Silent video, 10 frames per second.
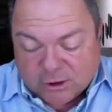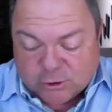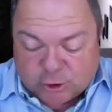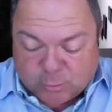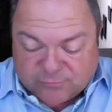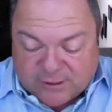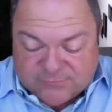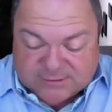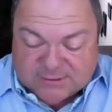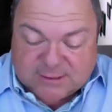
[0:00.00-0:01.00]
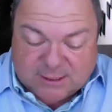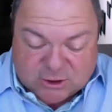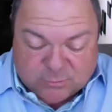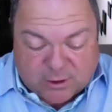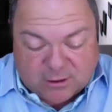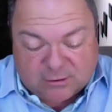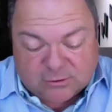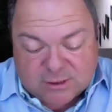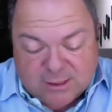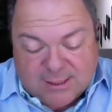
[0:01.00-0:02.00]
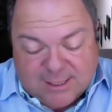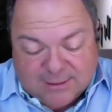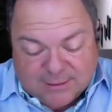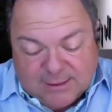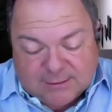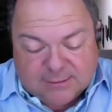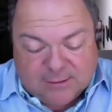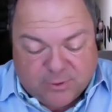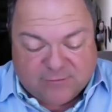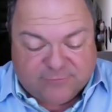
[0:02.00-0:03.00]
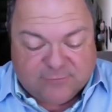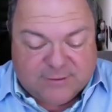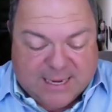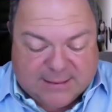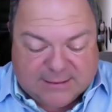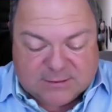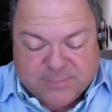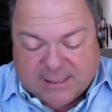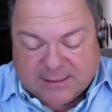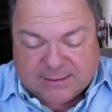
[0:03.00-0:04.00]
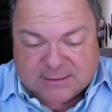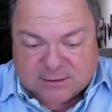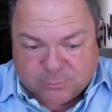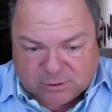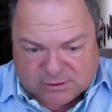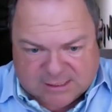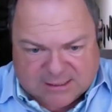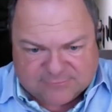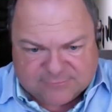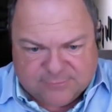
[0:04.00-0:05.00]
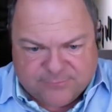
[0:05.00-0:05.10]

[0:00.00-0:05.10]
supervised visitation monitors, and likely a bevy of nannies, mannies, and support staff.